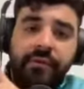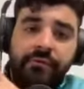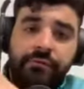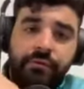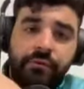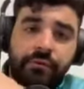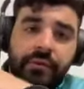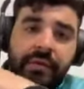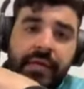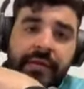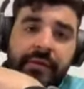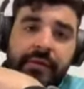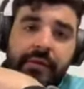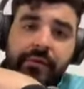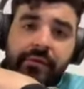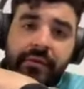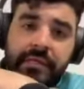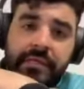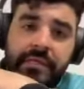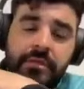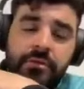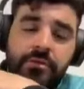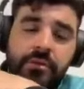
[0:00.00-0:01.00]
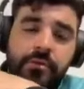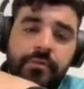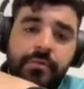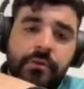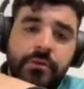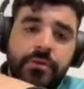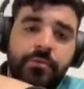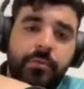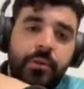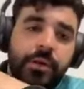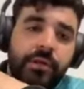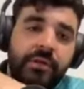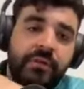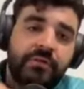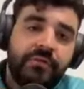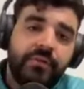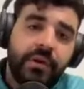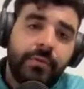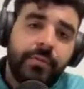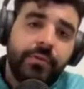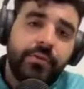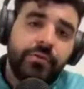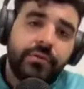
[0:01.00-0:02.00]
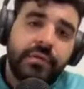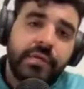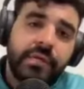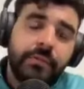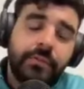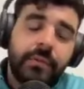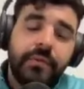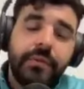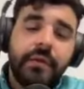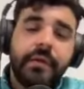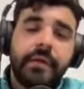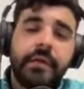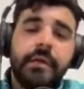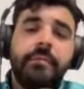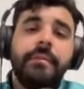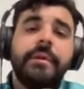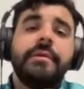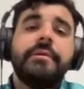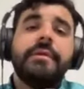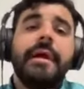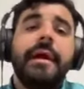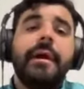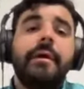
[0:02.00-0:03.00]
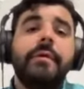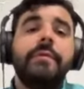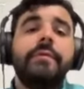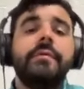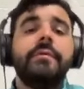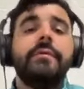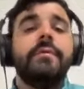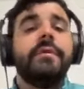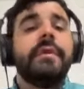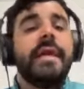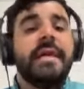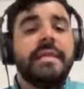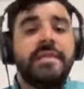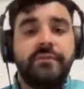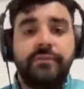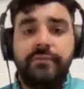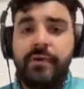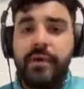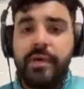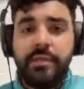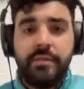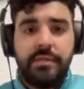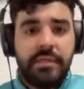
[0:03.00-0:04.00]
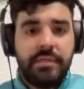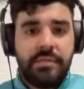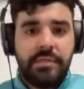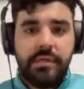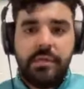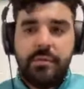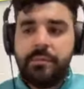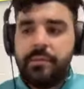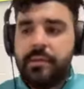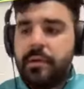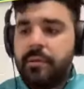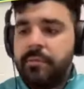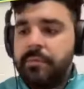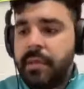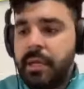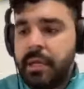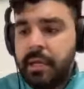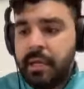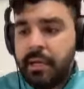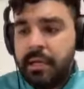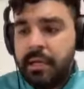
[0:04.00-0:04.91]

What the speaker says: If you get the wrist into a bow spot at the top and you keep it there coming down, that's fine. That's not a problem.